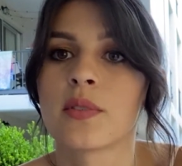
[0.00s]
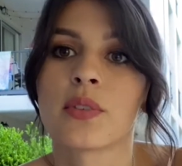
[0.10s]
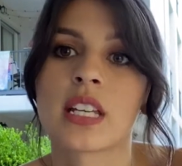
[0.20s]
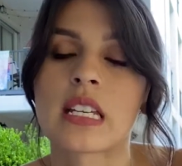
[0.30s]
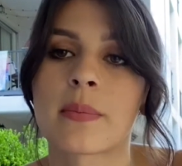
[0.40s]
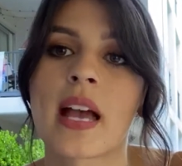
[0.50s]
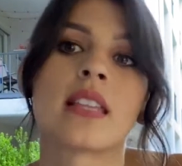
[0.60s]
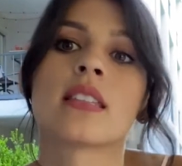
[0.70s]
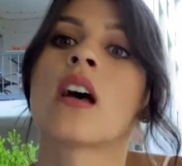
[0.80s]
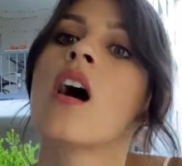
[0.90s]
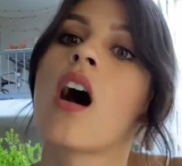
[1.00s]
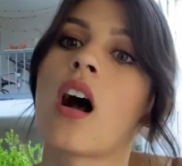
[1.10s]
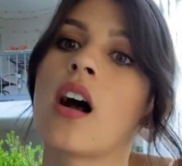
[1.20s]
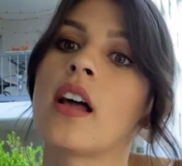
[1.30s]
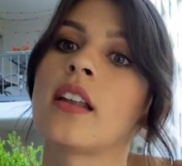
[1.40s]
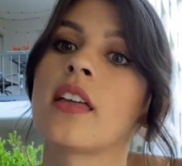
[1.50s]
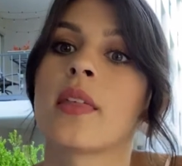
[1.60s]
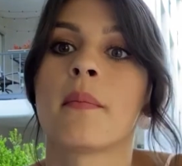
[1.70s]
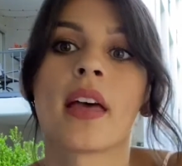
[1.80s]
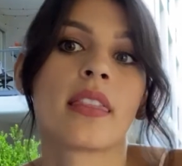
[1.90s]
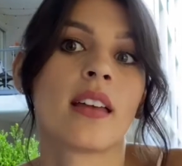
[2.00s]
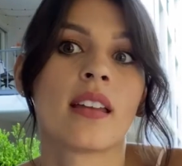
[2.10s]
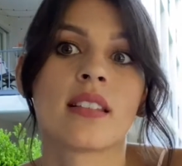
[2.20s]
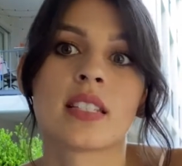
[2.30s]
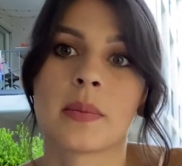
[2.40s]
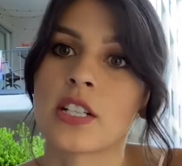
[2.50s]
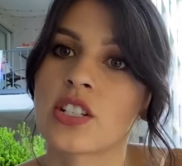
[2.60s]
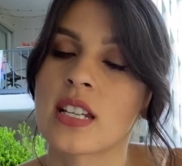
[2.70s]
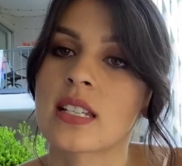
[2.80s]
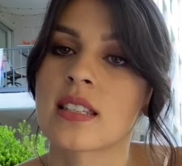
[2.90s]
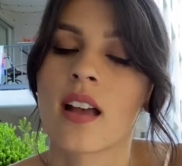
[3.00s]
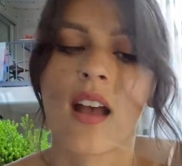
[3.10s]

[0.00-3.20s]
It really depends on the method and the species.